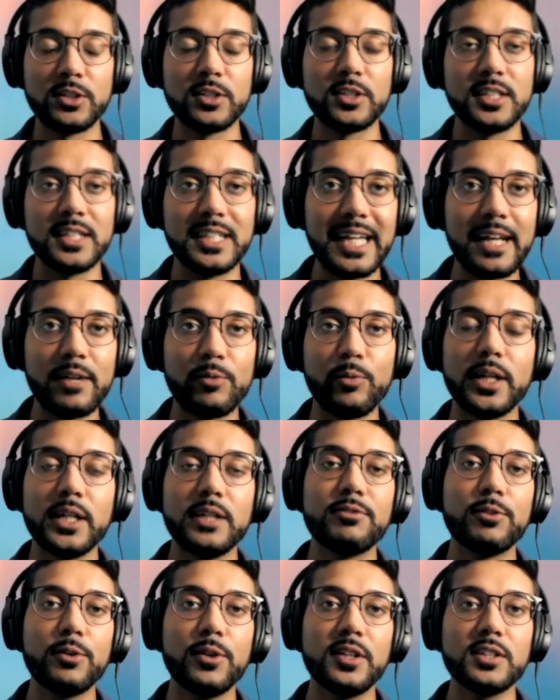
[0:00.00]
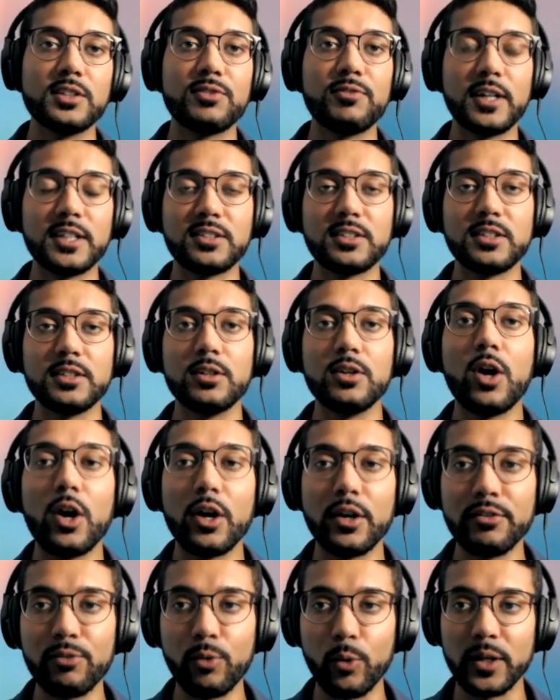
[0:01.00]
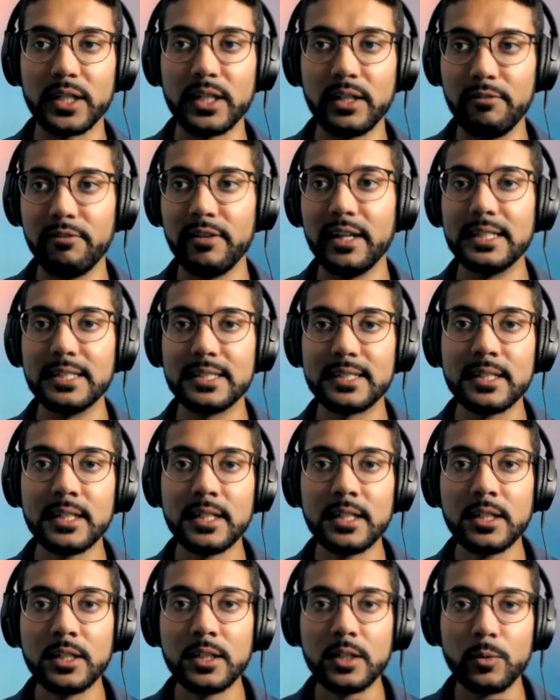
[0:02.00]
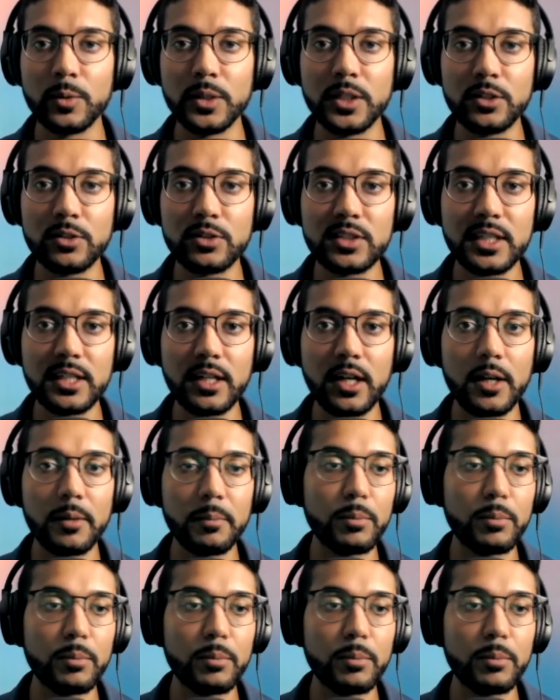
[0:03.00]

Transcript: to get ready for this Vasil hard fork event. We do see on